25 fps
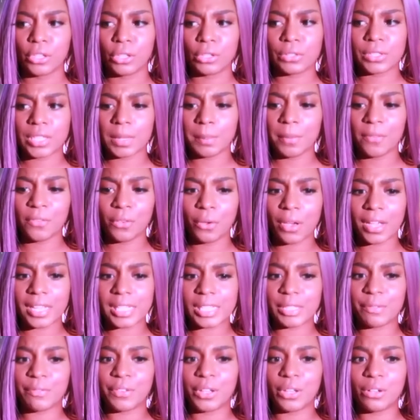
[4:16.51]
Some of you guys
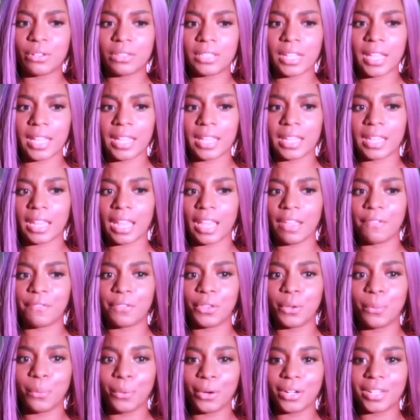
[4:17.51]
feel like if
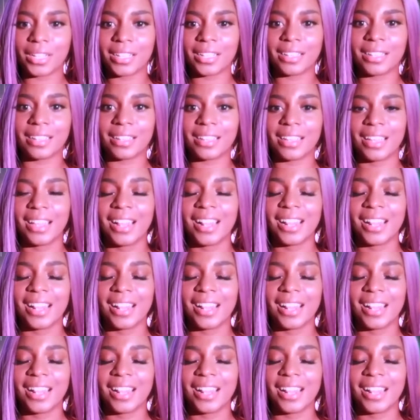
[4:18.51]
you were to,